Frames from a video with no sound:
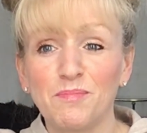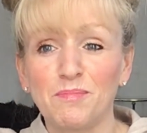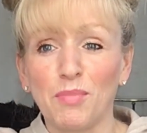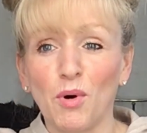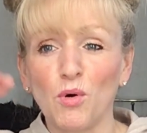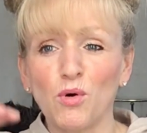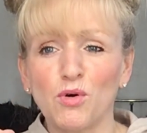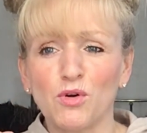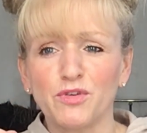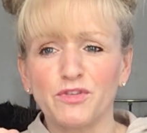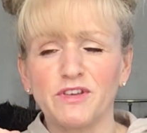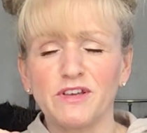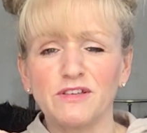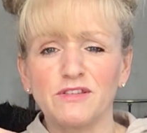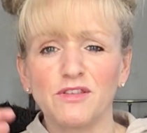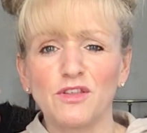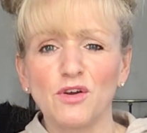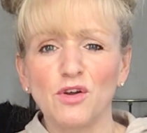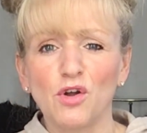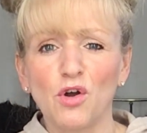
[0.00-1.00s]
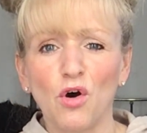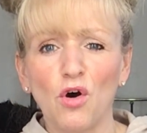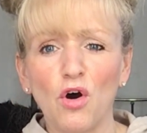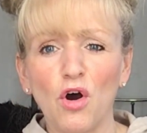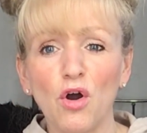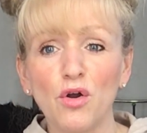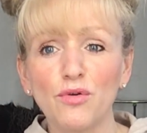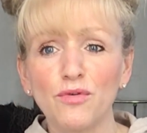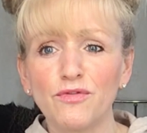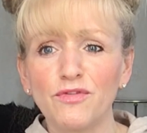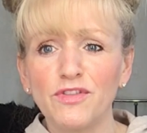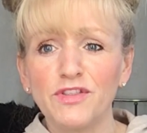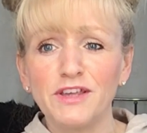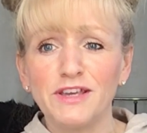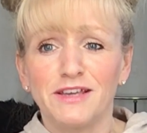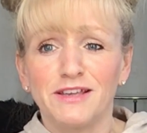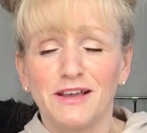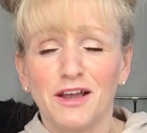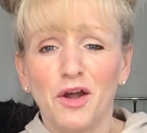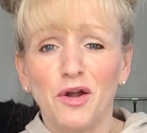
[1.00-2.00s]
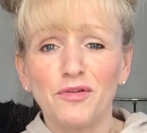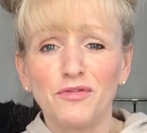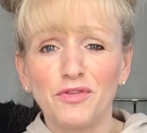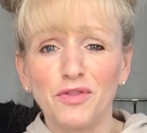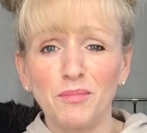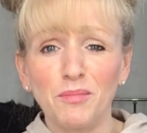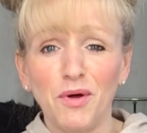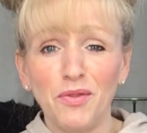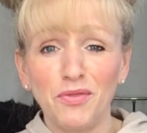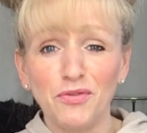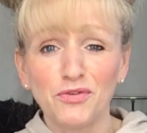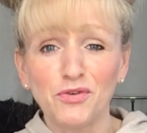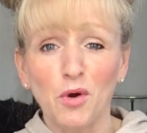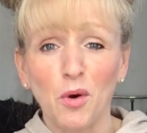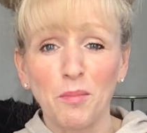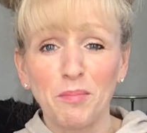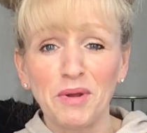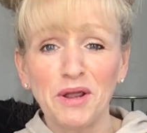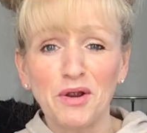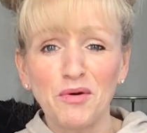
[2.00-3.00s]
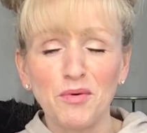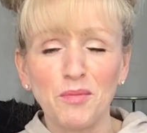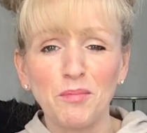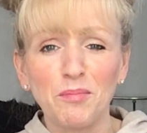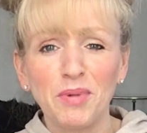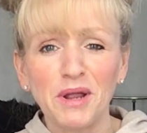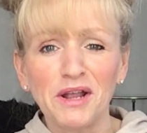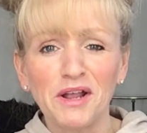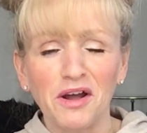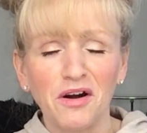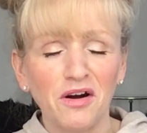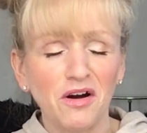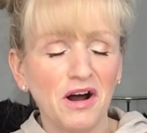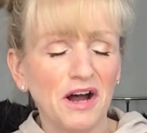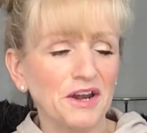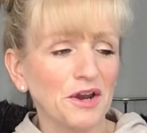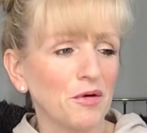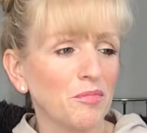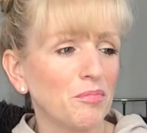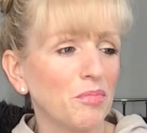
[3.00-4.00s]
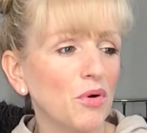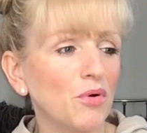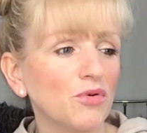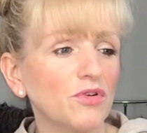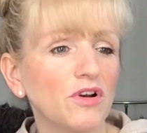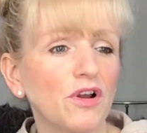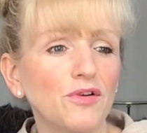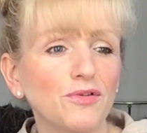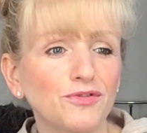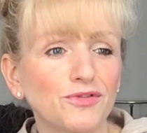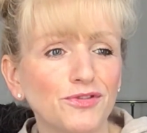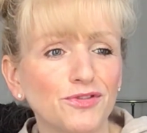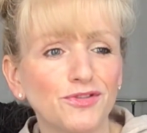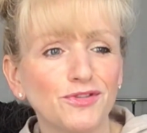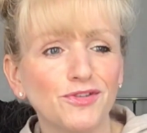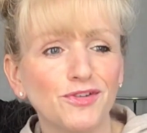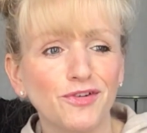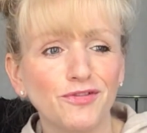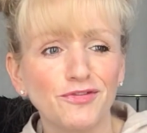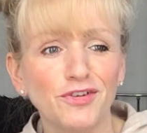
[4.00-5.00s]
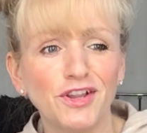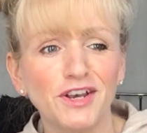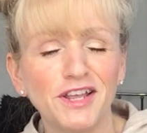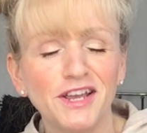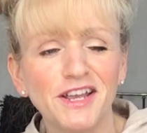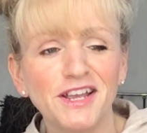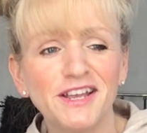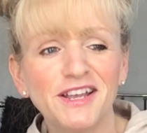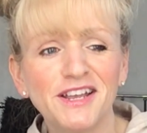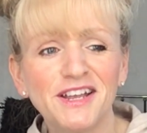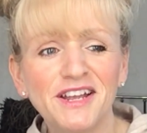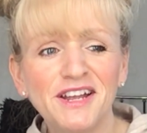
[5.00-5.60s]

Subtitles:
boxes that got over the months got bigger and bigger, and I put loads of stuff in it.